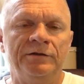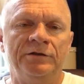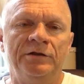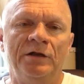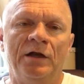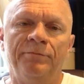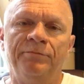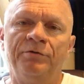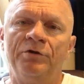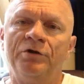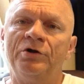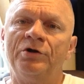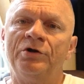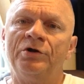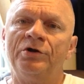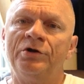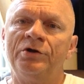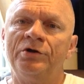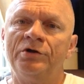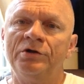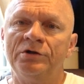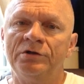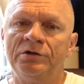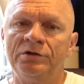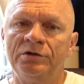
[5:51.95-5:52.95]

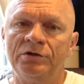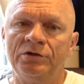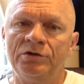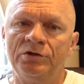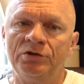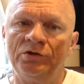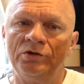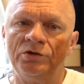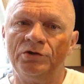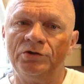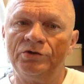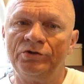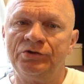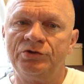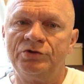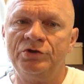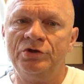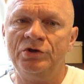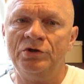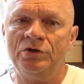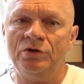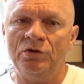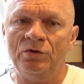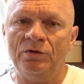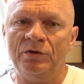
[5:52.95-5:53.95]
Number
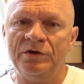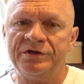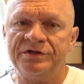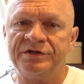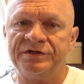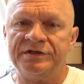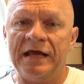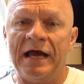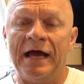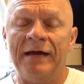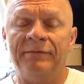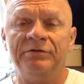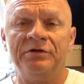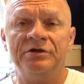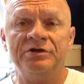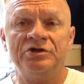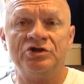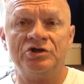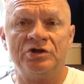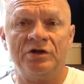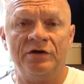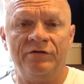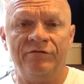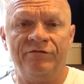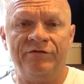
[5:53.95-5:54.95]
2,
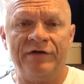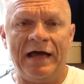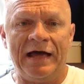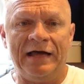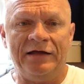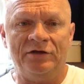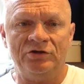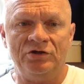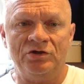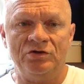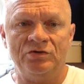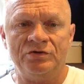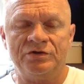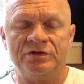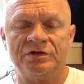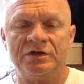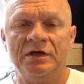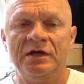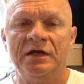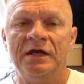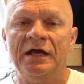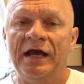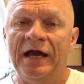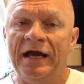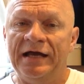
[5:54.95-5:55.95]
establish values.
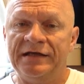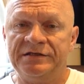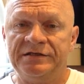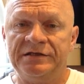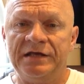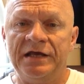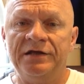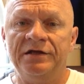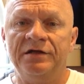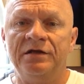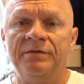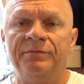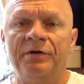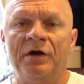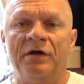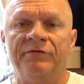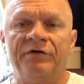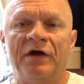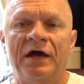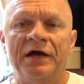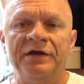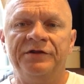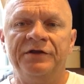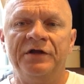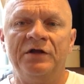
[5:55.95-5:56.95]
As stated above,
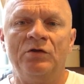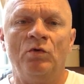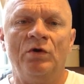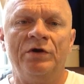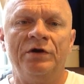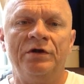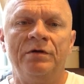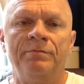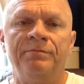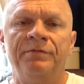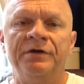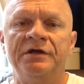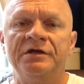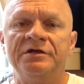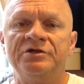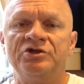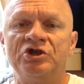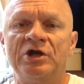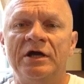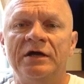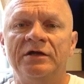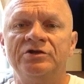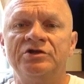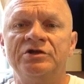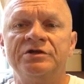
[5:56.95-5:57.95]
I think one of the biggest
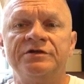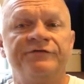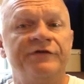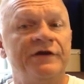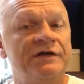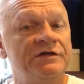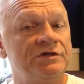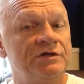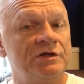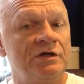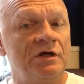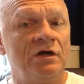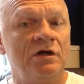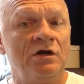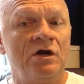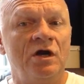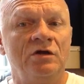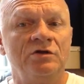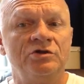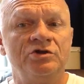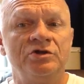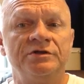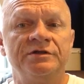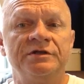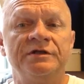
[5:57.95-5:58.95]
challenges facing our
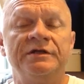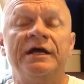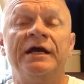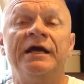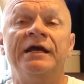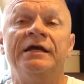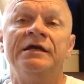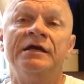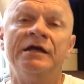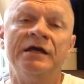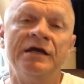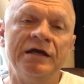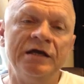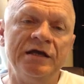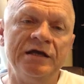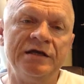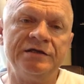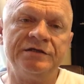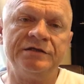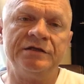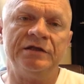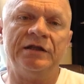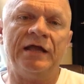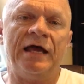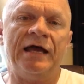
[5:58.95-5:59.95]
culture today
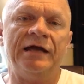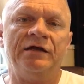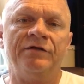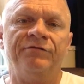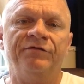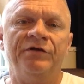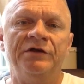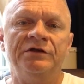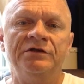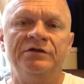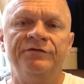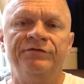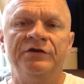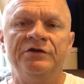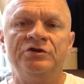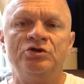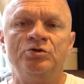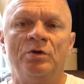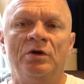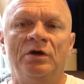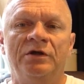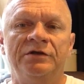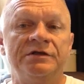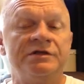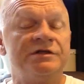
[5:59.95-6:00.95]
is the lack of
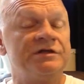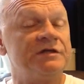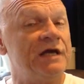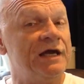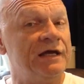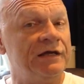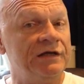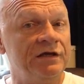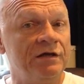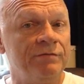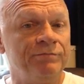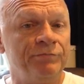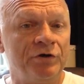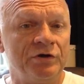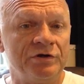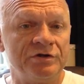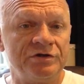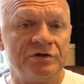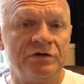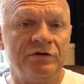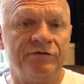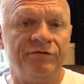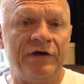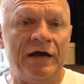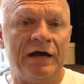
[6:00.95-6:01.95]
individual understanding and
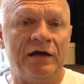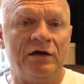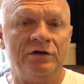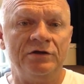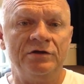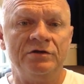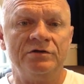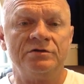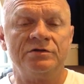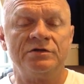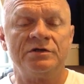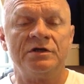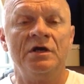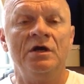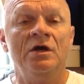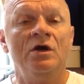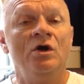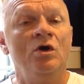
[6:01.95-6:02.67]
personal values,